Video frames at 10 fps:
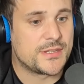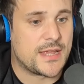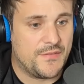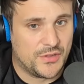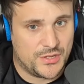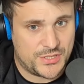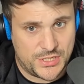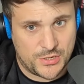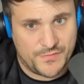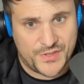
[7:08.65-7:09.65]
high velocity
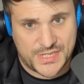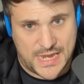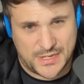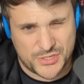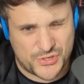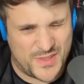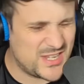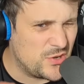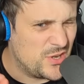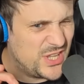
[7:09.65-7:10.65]
gun for the tank destroyer. That's
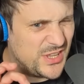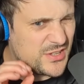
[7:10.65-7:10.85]
the only thing that's